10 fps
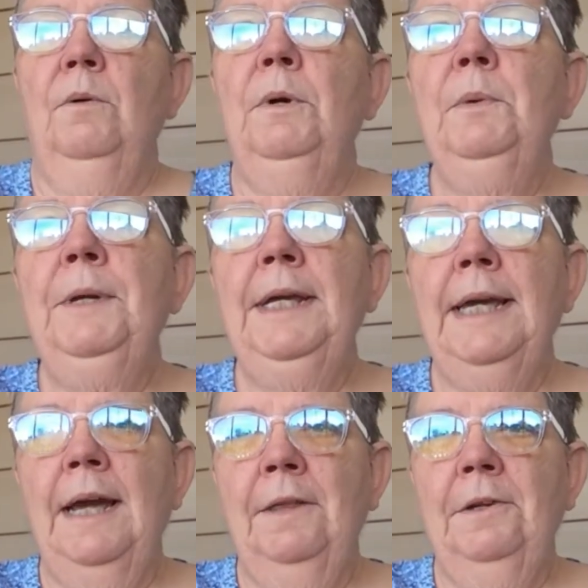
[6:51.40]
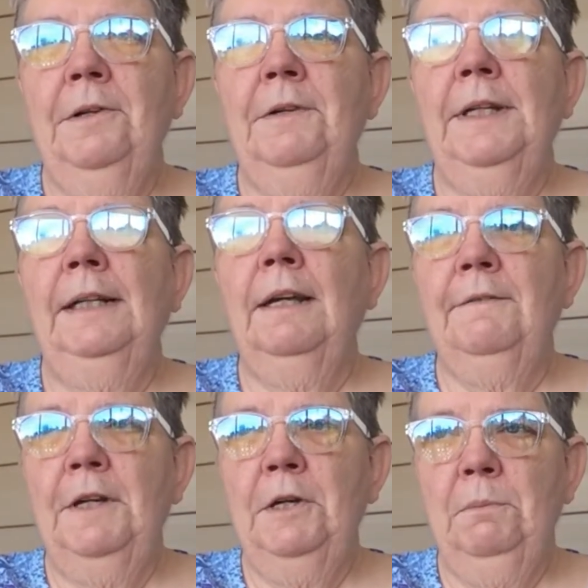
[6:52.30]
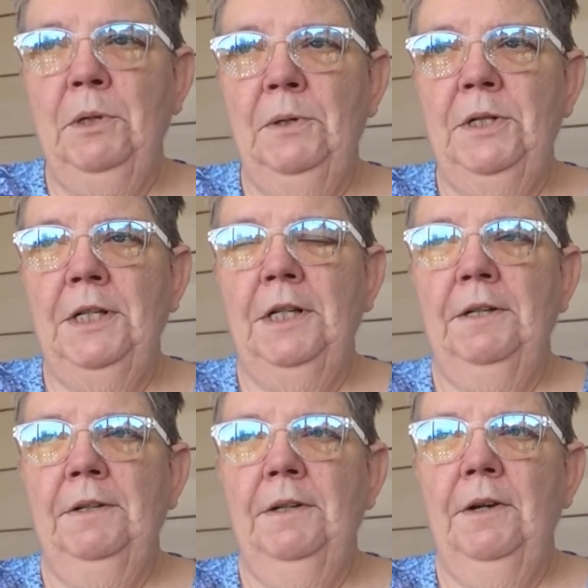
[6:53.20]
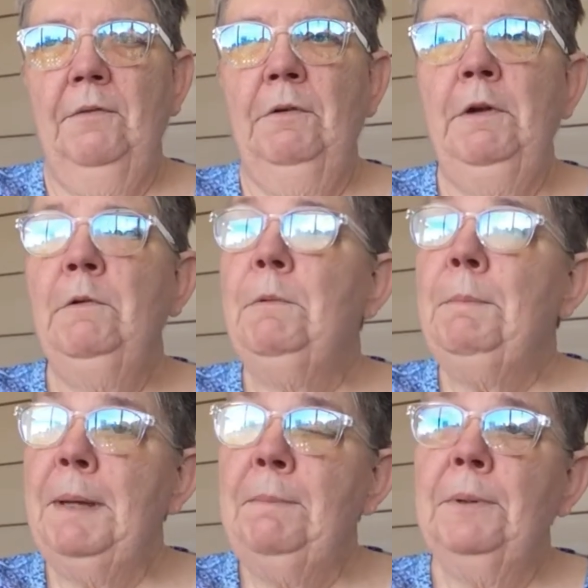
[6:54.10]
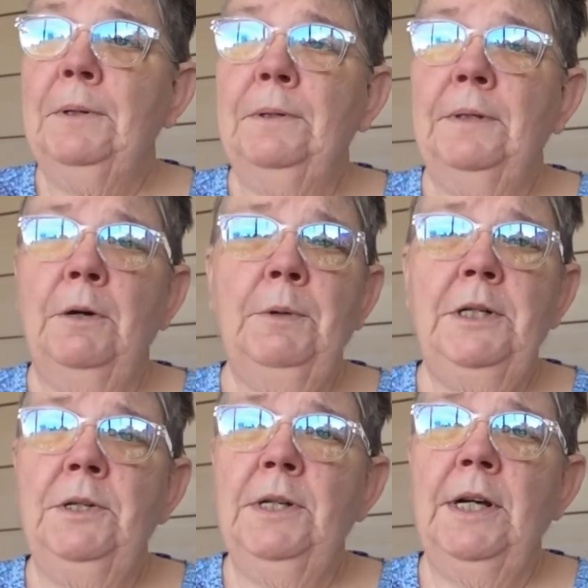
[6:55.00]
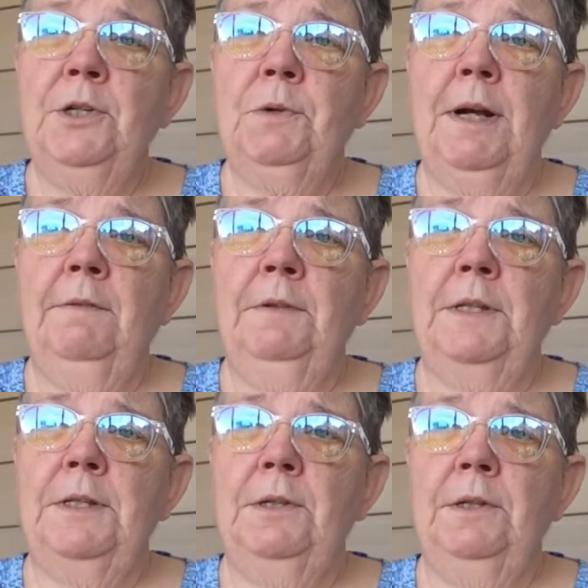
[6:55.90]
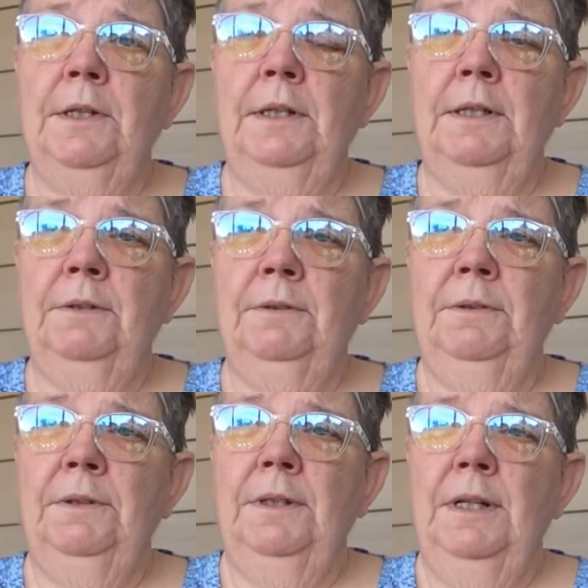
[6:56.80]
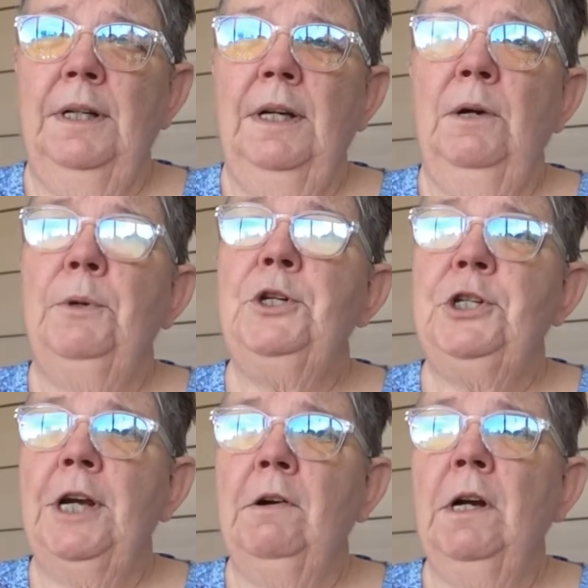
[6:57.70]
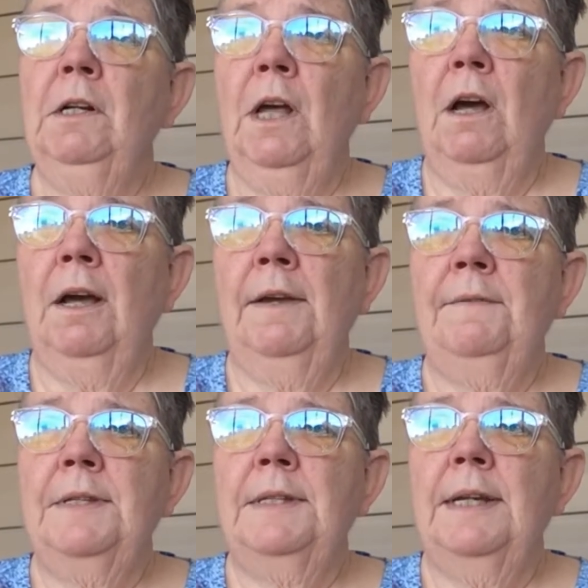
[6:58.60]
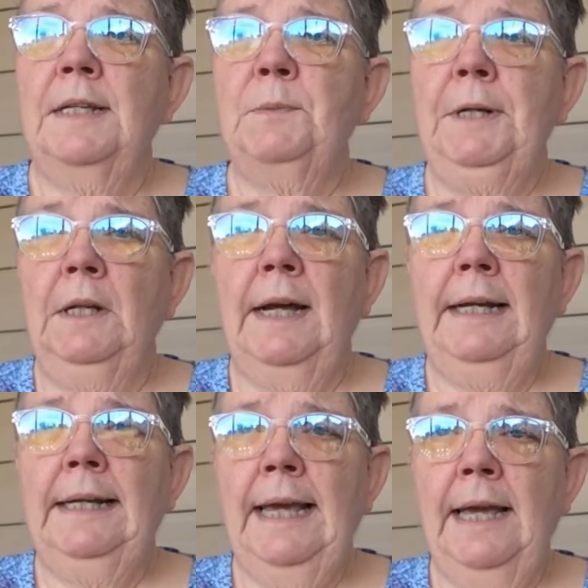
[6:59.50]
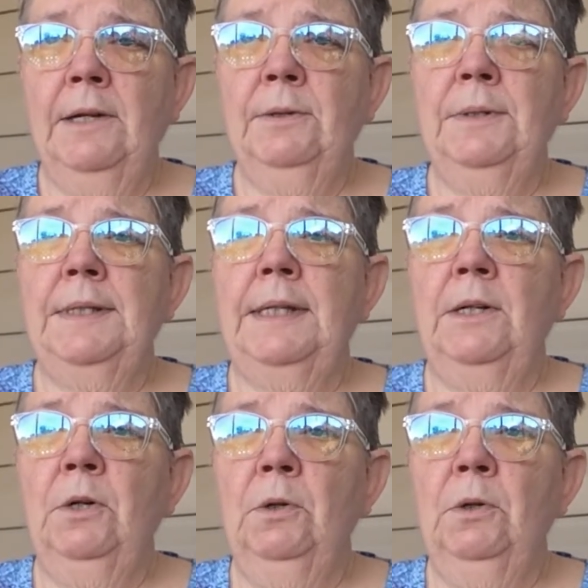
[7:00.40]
When we gather in loving community, we remember that we do not travel this earth alone. We share our lives as we light candles and